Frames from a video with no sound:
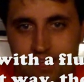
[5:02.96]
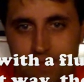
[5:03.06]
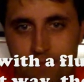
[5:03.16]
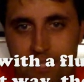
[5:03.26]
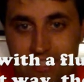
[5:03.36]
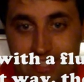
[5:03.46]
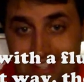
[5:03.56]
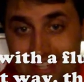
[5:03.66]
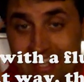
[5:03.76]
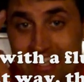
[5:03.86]
But
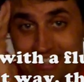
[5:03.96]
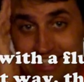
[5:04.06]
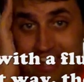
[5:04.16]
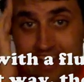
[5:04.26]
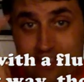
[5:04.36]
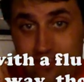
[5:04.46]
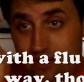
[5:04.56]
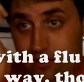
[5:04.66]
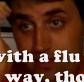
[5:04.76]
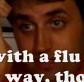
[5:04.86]
he can take it, you
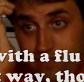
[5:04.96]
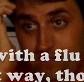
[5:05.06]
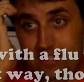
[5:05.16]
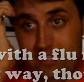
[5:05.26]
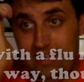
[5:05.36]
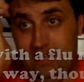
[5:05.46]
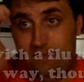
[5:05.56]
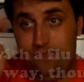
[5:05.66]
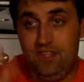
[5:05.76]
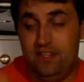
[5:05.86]
know. He
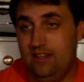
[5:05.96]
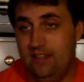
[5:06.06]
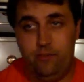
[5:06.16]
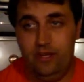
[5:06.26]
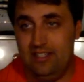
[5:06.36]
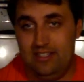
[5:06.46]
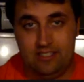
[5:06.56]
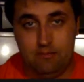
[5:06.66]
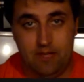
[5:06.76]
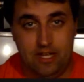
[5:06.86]
really
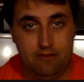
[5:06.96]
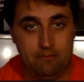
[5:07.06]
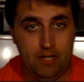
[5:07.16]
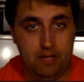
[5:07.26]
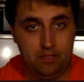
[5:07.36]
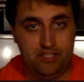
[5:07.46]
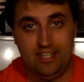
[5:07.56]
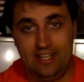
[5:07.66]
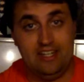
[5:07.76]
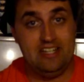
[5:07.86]
doesn't mind people
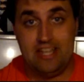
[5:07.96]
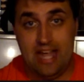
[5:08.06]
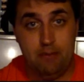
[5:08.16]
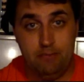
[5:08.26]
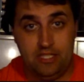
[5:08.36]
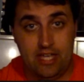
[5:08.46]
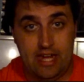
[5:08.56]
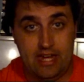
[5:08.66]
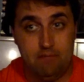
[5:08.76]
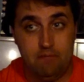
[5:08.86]
taking jabs at
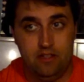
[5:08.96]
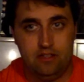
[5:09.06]
him.